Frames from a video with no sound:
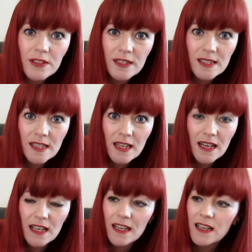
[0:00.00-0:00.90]
You can see
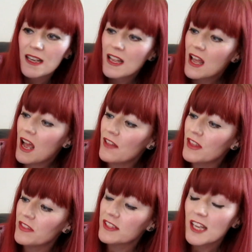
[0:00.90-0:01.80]
that. And
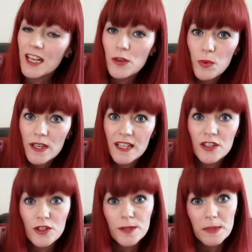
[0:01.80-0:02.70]
then the second one is
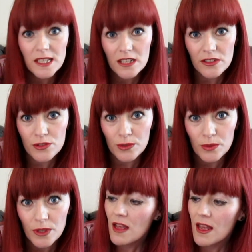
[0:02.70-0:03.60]
your speed control.